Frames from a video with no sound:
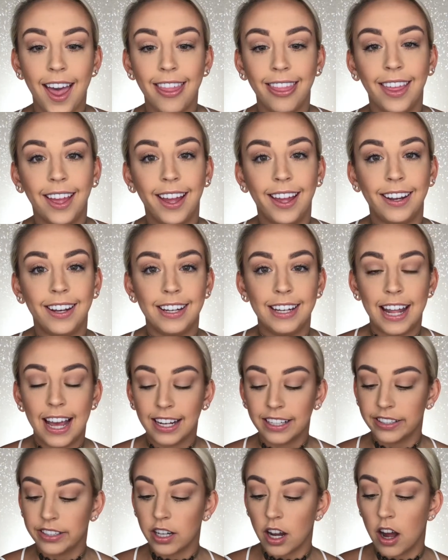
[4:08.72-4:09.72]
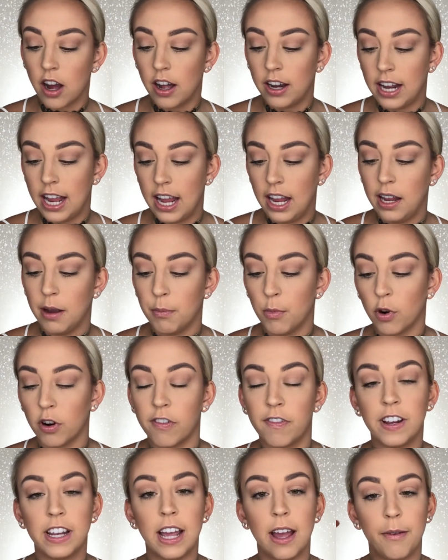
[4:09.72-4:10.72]
And then next, on a
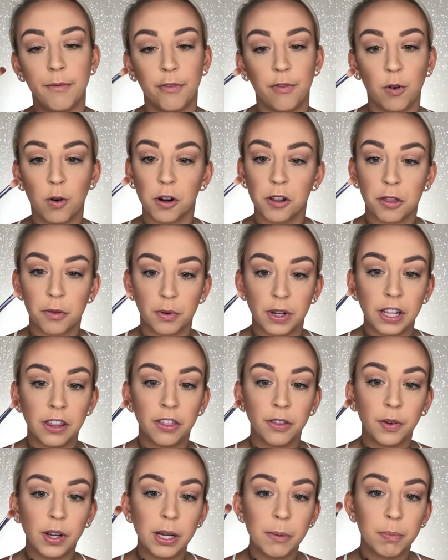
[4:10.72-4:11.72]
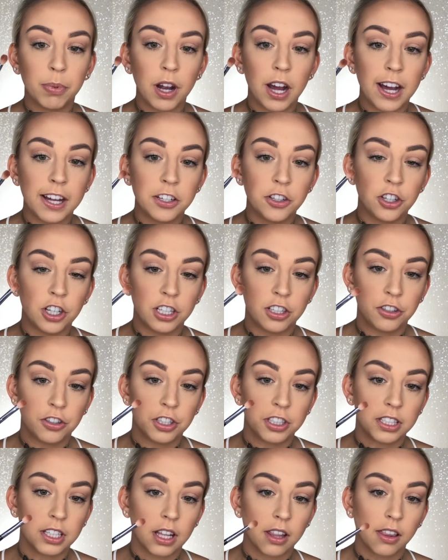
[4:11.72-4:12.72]
Morphe M433 brush, it's
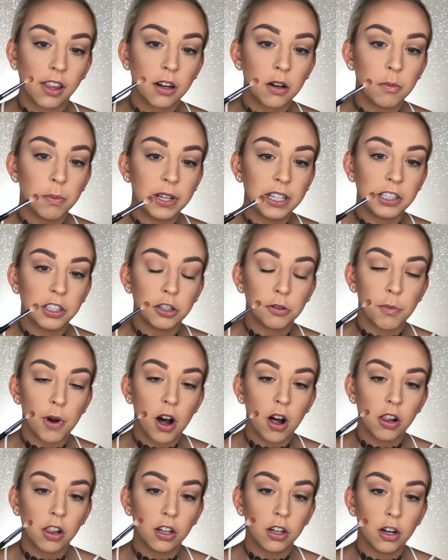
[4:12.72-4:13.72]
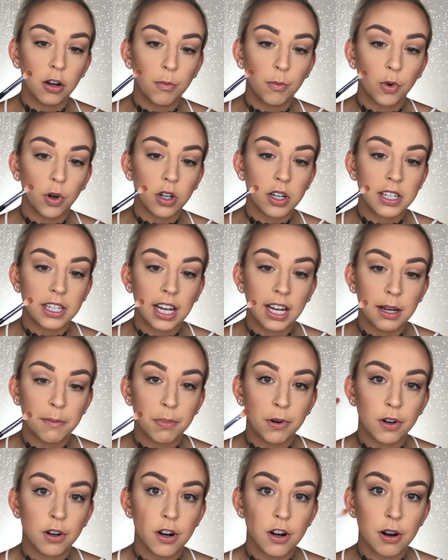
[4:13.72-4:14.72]
just a little bit smaller, more
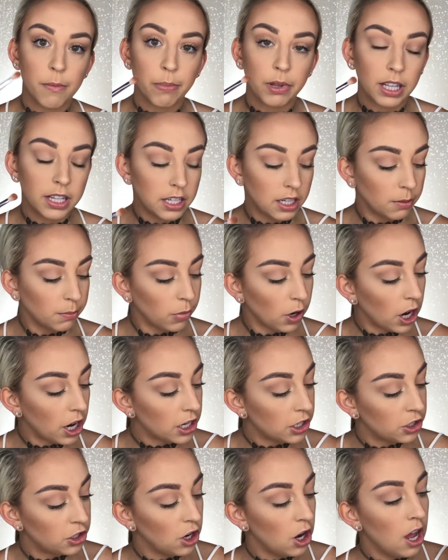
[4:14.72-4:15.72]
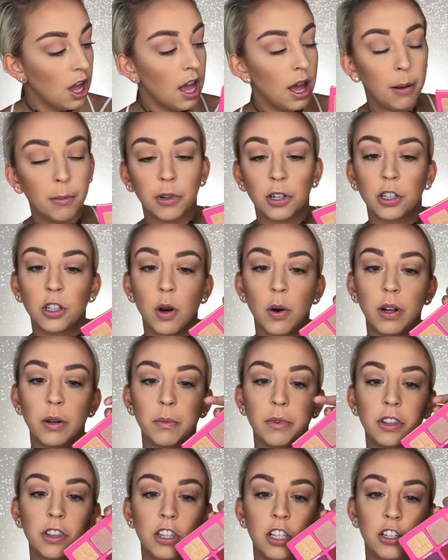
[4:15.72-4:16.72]
tapered blending brush. I'm going to go
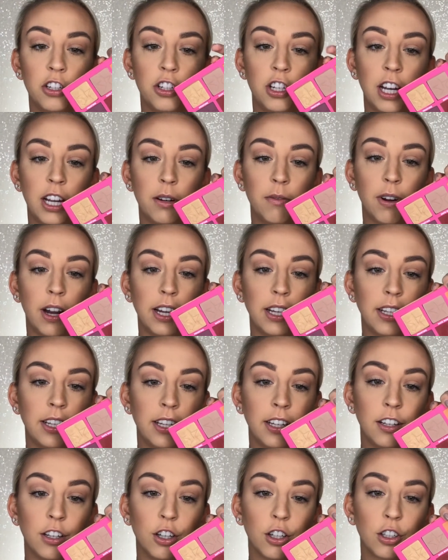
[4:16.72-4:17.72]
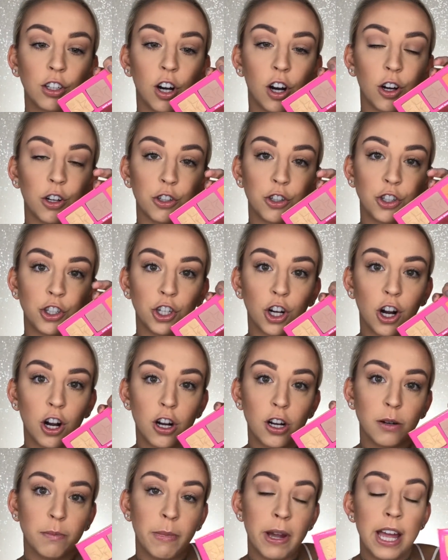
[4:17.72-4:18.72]
in with this shade right here called
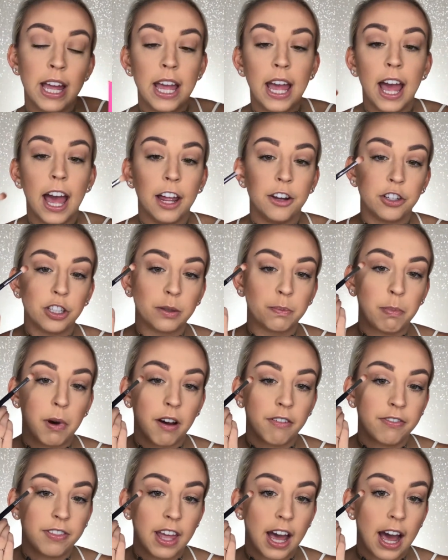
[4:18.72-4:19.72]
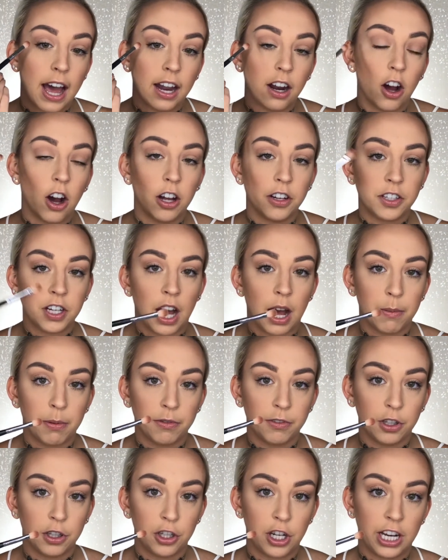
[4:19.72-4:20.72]
Charm, and just buff that on top
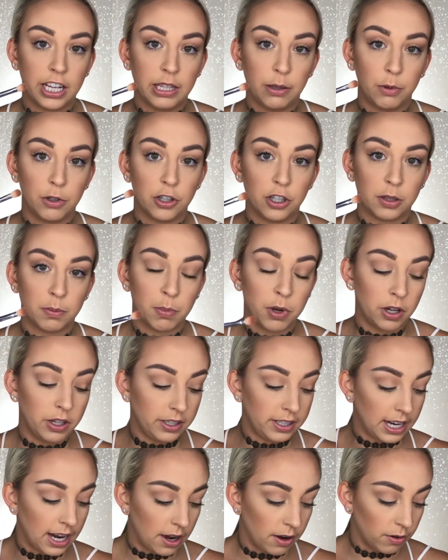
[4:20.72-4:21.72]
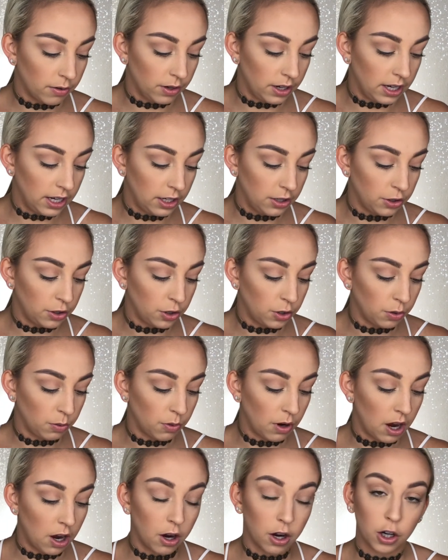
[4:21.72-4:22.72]
of the shade that we just put down
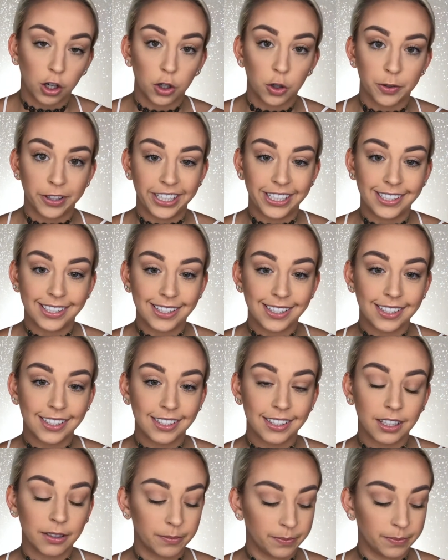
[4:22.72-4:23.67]
into our crease.